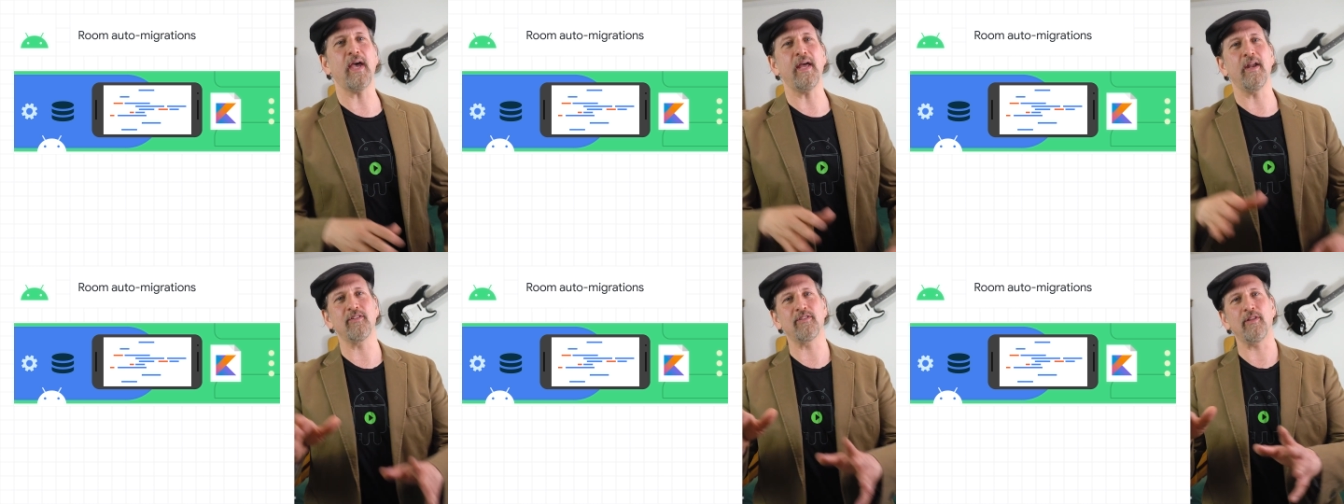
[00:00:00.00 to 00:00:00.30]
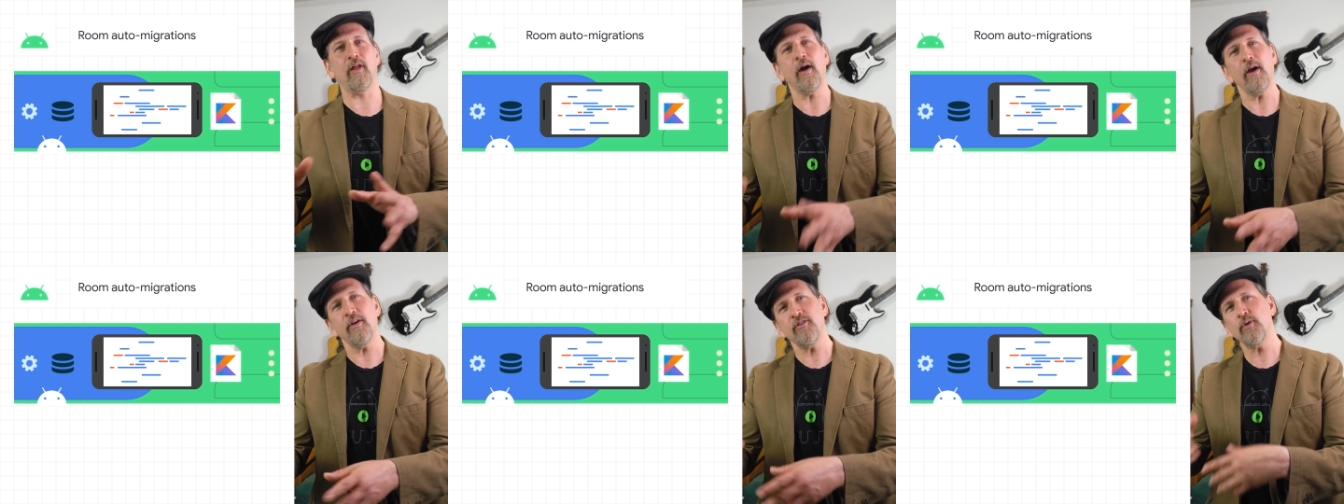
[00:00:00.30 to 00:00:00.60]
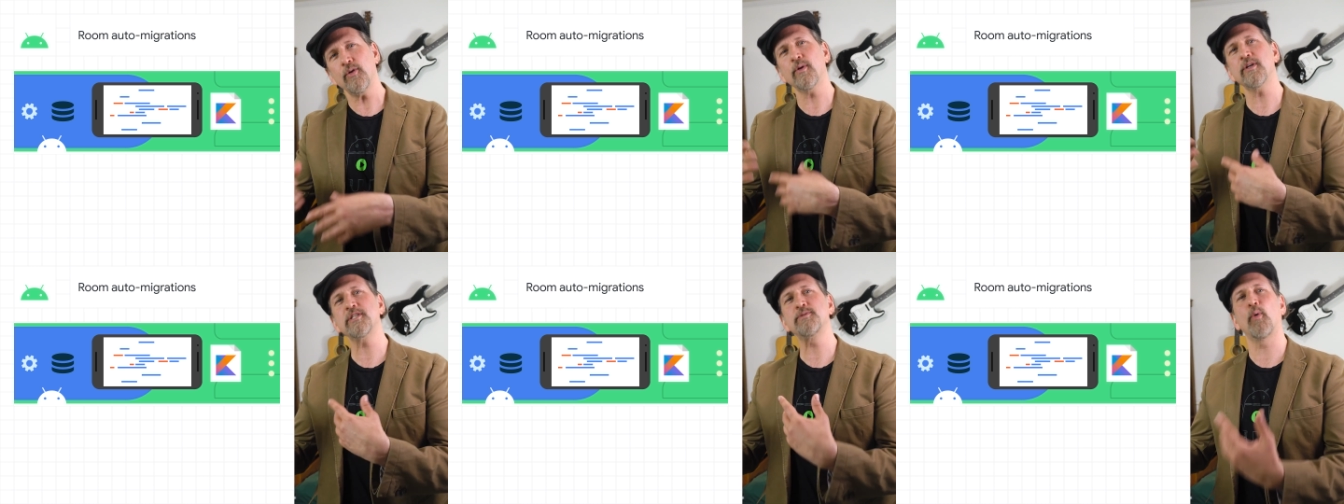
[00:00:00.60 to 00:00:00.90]
and as long as
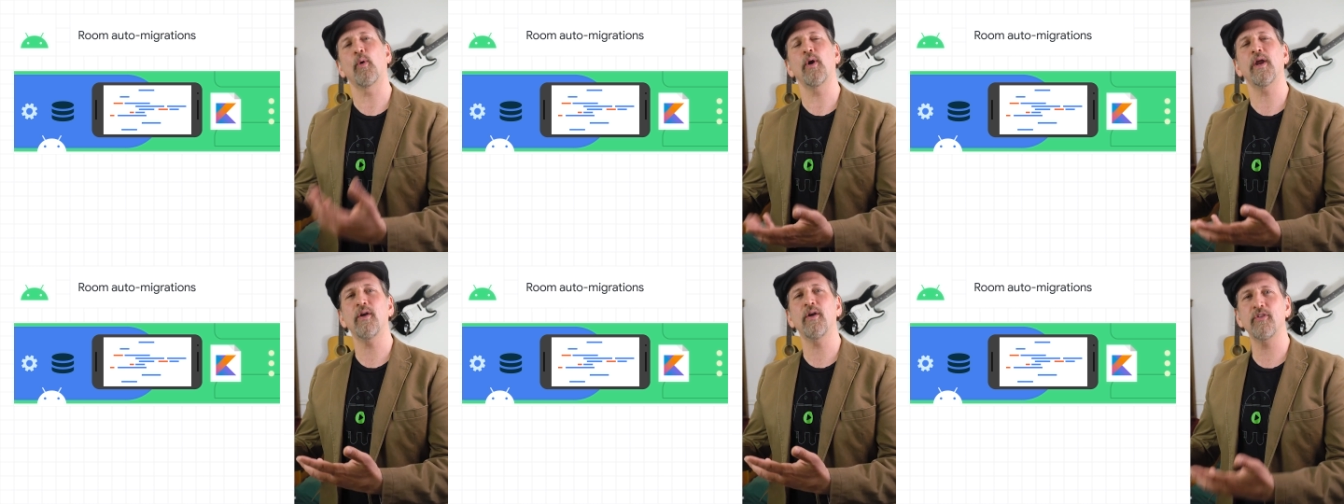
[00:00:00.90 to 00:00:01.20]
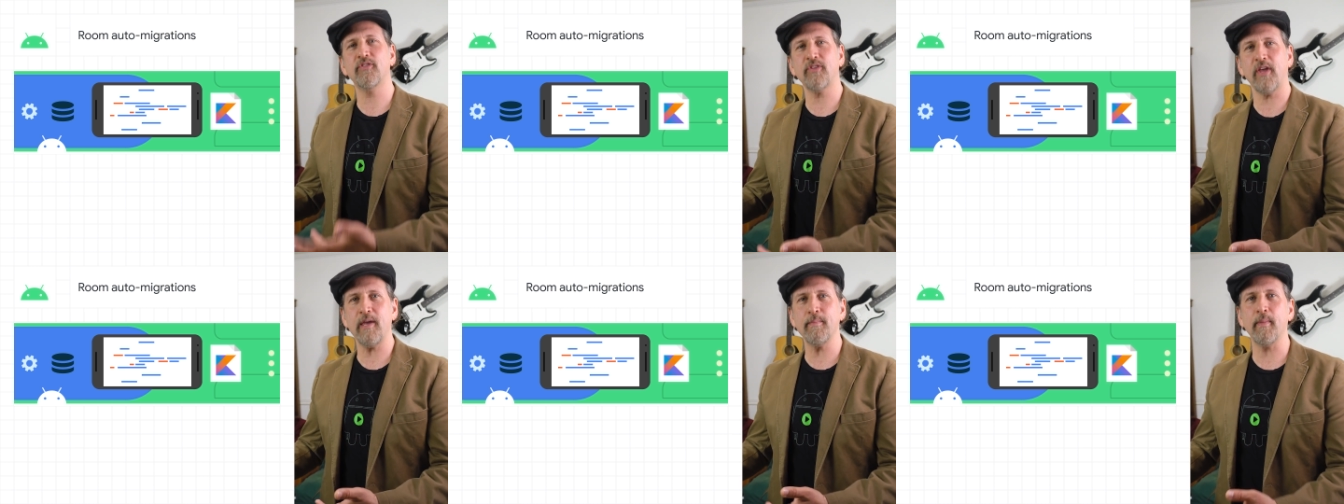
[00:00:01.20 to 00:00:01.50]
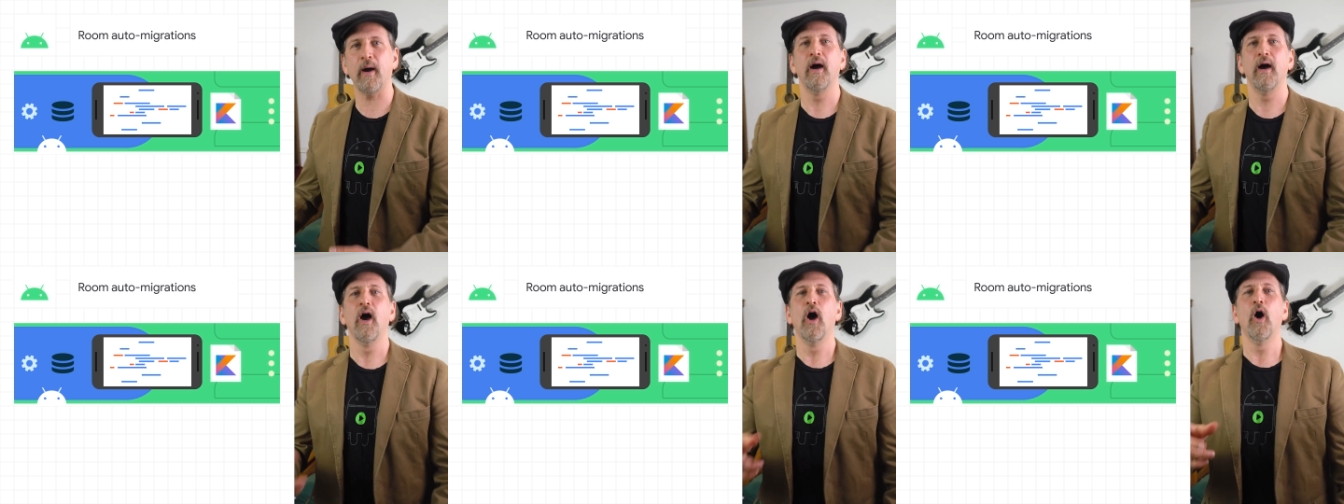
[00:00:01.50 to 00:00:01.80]
you're exporting your
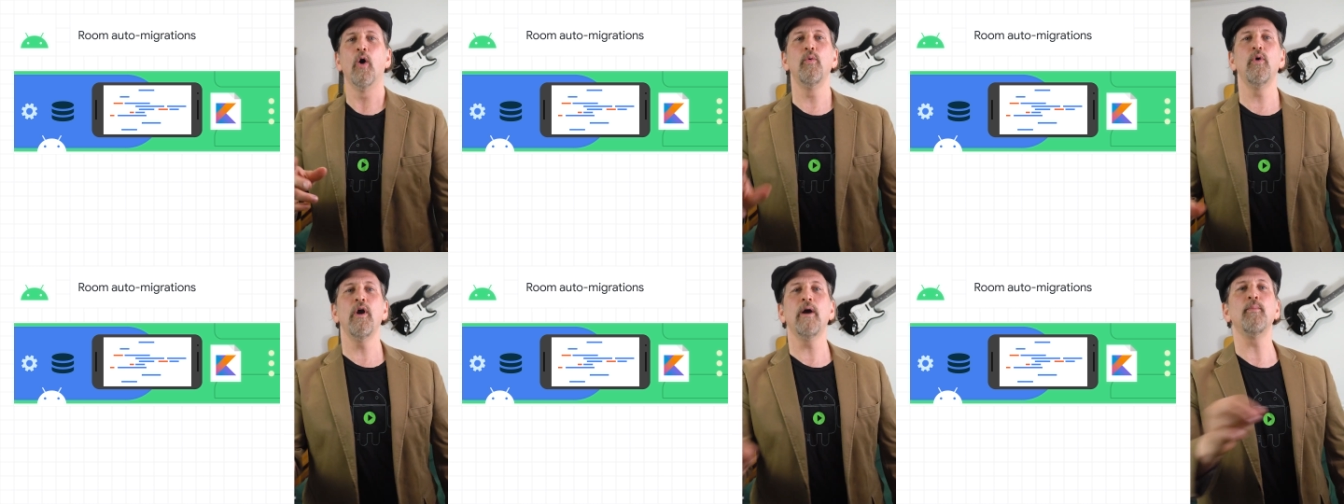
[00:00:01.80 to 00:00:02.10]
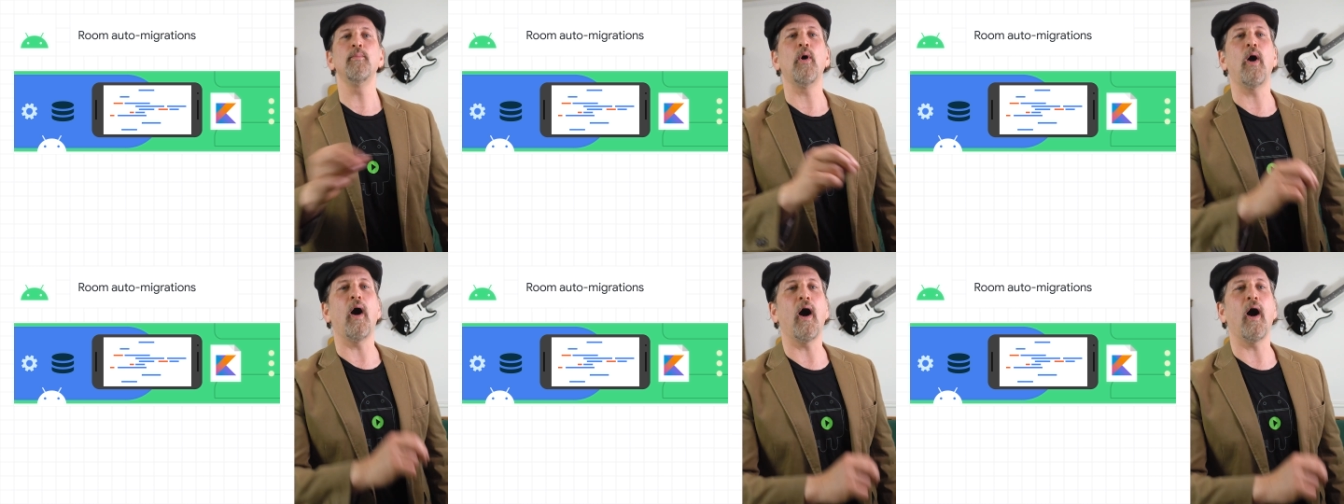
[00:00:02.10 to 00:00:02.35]
schema, Room will